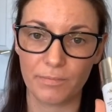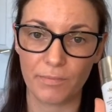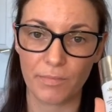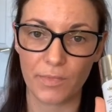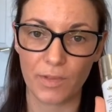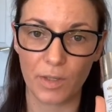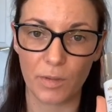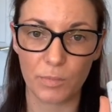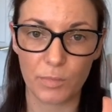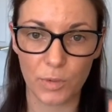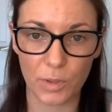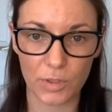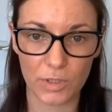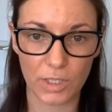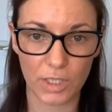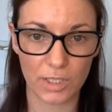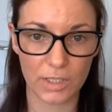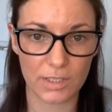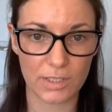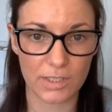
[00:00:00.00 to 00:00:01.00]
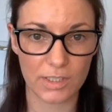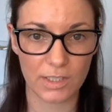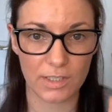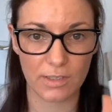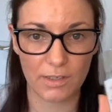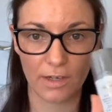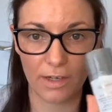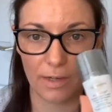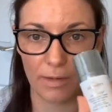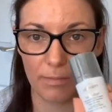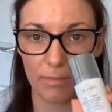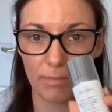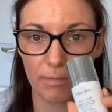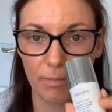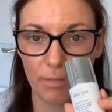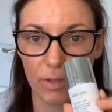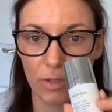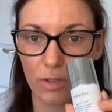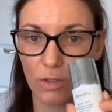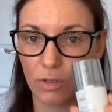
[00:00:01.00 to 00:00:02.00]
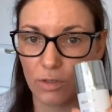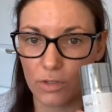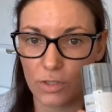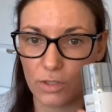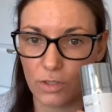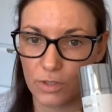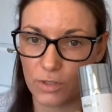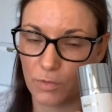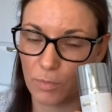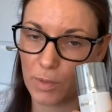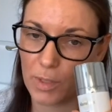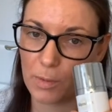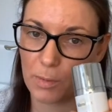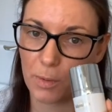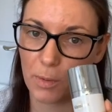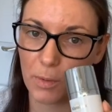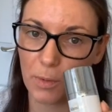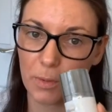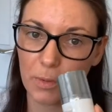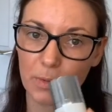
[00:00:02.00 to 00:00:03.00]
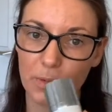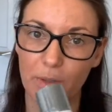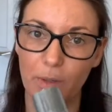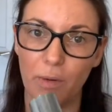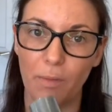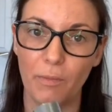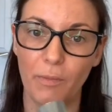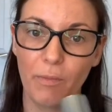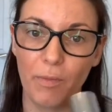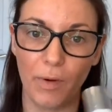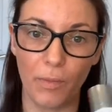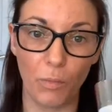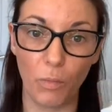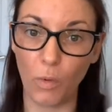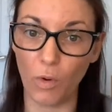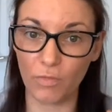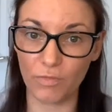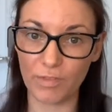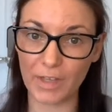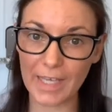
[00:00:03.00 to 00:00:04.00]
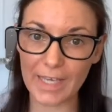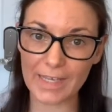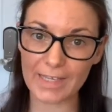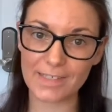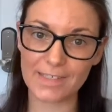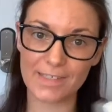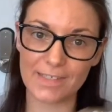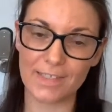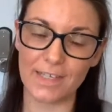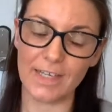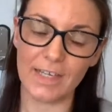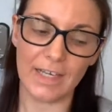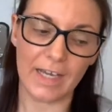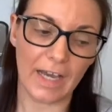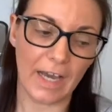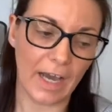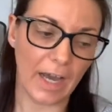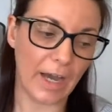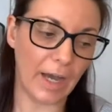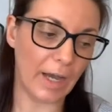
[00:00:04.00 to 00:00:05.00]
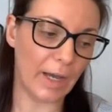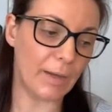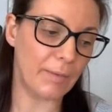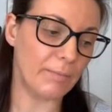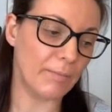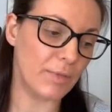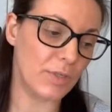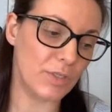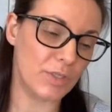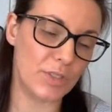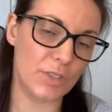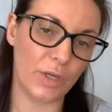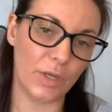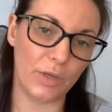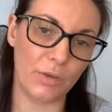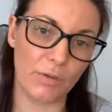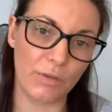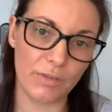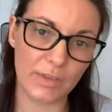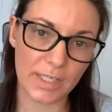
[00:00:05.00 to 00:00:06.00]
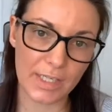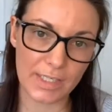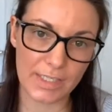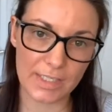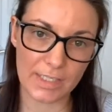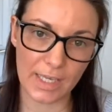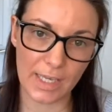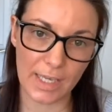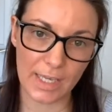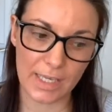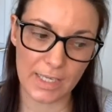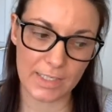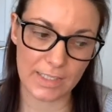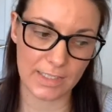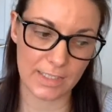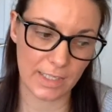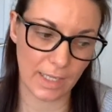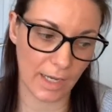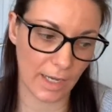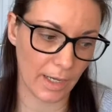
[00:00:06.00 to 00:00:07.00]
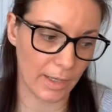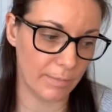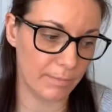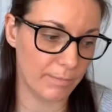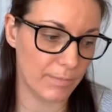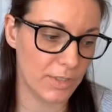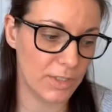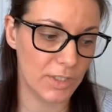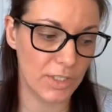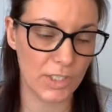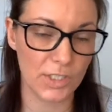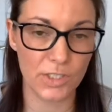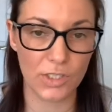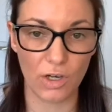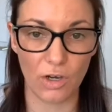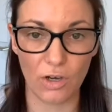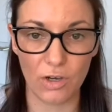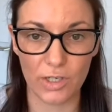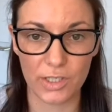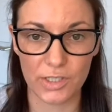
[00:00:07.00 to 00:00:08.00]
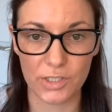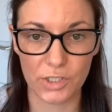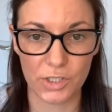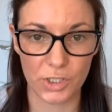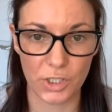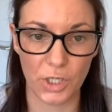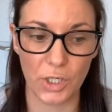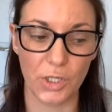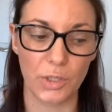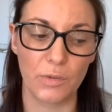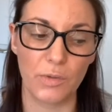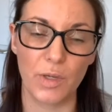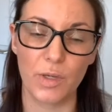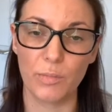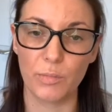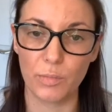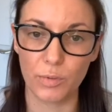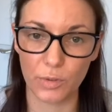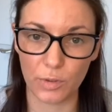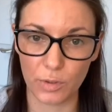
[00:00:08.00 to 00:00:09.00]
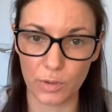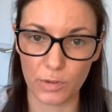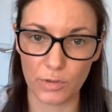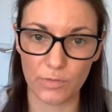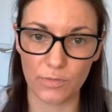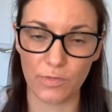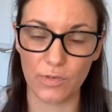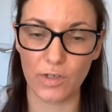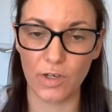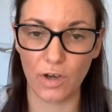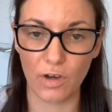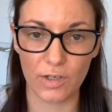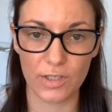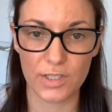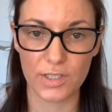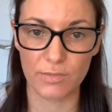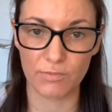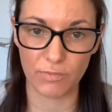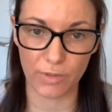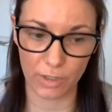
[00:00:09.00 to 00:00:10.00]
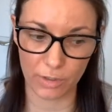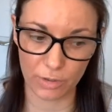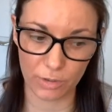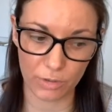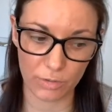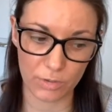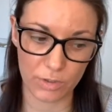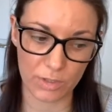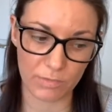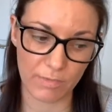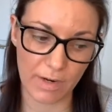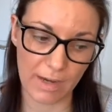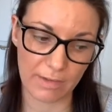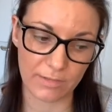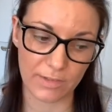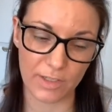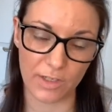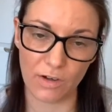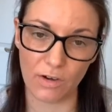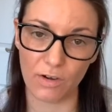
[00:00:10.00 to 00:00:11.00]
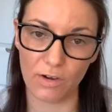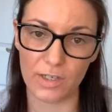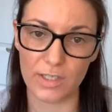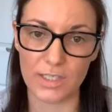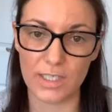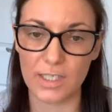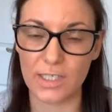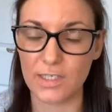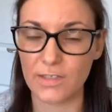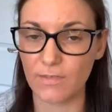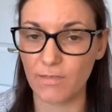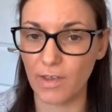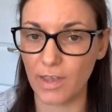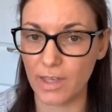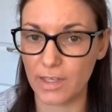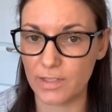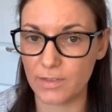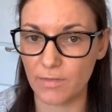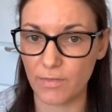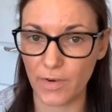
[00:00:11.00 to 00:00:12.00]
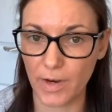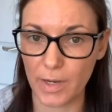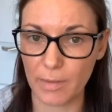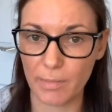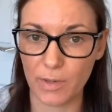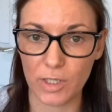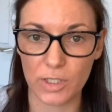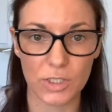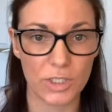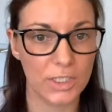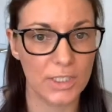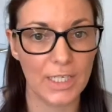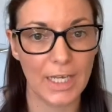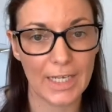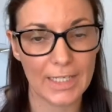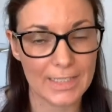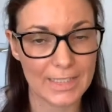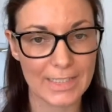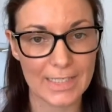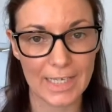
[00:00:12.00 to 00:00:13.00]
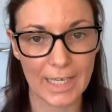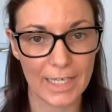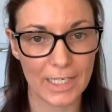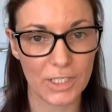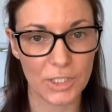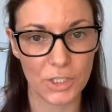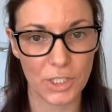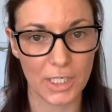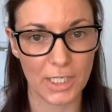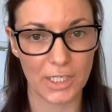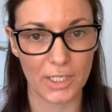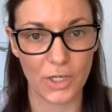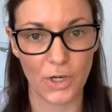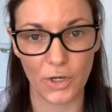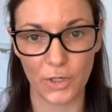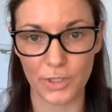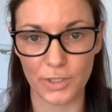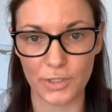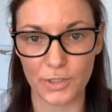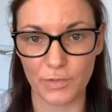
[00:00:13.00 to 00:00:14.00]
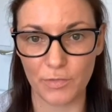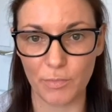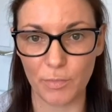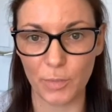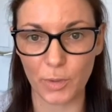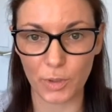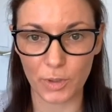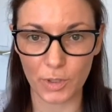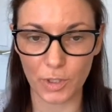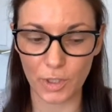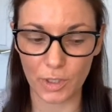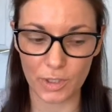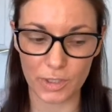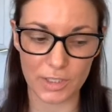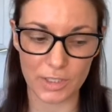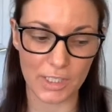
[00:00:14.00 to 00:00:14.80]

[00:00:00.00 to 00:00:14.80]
product. Lots and lots of people want this. So this is designed to improve lines and wrinkles around the eyes. It's very much an anti-aging kind of product.